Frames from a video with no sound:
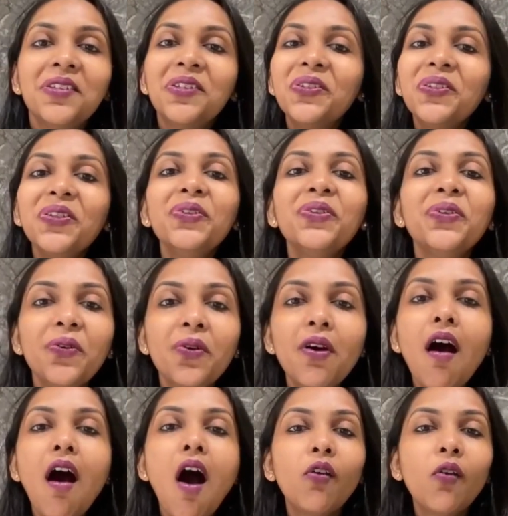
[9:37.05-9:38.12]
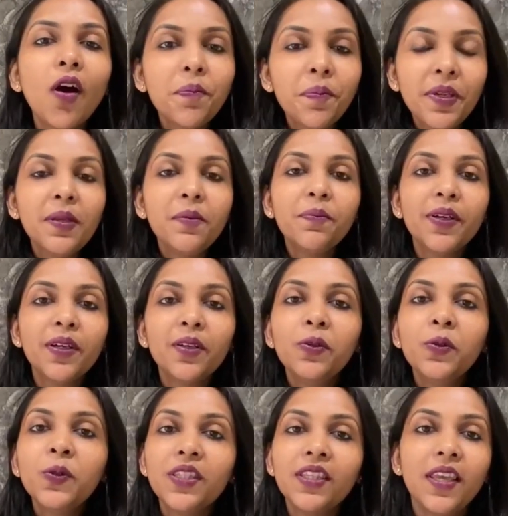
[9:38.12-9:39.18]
Do you know how are people whose